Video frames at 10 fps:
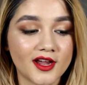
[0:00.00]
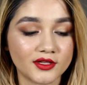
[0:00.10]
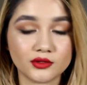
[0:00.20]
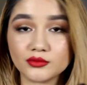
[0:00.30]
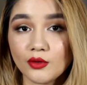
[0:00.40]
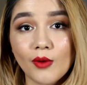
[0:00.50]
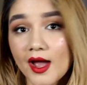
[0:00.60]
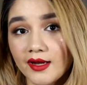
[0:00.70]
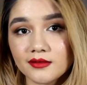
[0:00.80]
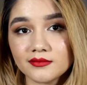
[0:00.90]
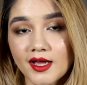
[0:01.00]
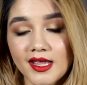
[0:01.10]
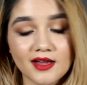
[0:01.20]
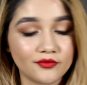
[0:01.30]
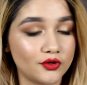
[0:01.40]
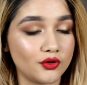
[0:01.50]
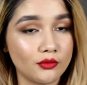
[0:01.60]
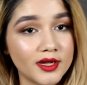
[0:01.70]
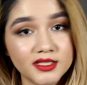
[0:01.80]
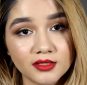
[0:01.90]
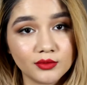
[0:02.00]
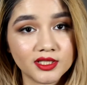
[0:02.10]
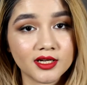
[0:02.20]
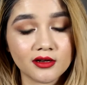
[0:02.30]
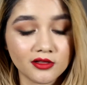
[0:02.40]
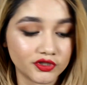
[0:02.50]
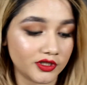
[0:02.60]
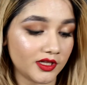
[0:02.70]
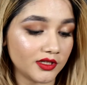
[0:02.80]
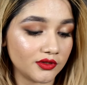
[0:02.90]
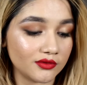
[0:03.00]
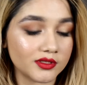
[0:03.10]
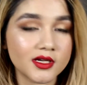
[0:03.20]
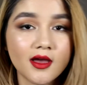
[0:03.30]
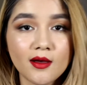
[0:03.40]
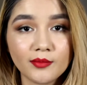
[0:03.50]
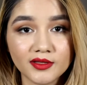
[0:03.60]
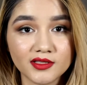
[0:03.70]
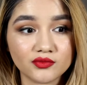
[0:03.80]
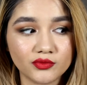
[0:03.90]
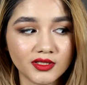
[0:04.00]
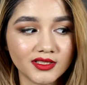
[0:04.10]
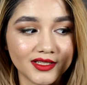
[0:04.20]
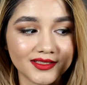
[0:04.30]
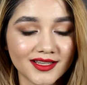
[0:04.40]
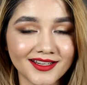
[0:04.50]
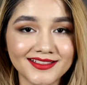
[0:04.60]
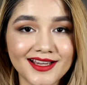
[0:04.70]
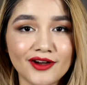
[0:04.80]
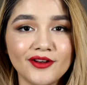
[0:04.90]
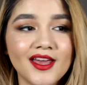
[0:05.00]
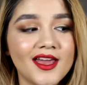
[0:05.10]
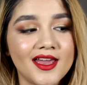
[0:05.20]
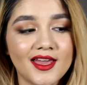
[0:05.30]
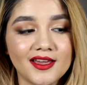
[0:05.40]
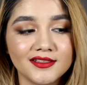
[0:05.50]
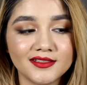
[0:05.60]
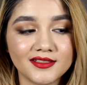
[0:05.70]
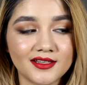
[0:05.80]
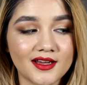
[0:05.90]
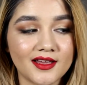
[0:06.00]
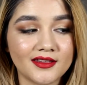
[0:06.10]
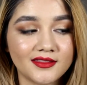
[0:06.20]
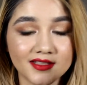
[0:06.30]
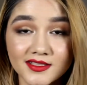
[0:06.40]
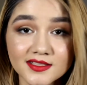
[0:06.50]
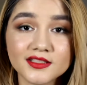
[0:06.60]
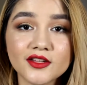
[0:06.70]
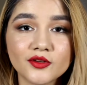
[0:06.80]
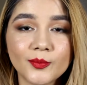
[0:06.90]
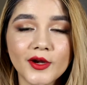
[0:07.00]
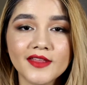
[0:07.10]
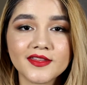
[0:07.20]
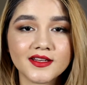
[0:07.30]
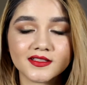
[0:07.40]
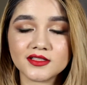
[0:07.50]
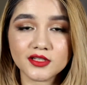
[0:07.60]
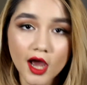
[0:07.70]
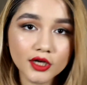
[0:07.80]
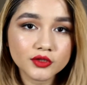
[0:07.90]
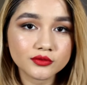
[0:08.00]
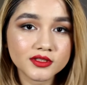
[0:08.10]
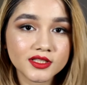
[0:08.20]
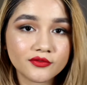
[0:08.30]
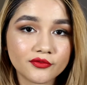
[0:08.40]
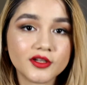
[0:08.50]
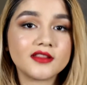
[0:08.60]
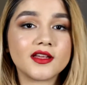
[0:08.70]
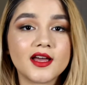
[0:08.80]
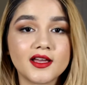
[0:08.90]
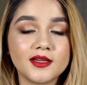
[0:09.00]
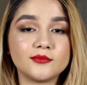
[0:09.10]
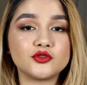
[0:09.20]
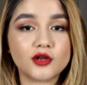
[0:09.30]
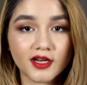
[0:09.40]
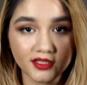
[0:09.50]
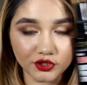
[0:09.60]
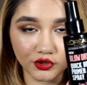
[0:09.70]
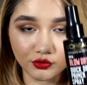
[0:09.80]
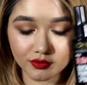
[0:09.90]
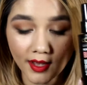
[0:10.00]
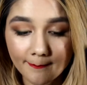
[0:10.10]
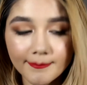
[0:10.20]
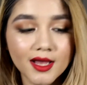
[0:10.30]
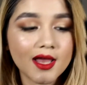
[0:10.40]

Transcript: I don't know why. I have no idea what technology they used, but this really does cut it down. And this is another brand that is not cruelty-free that I am trying to use up.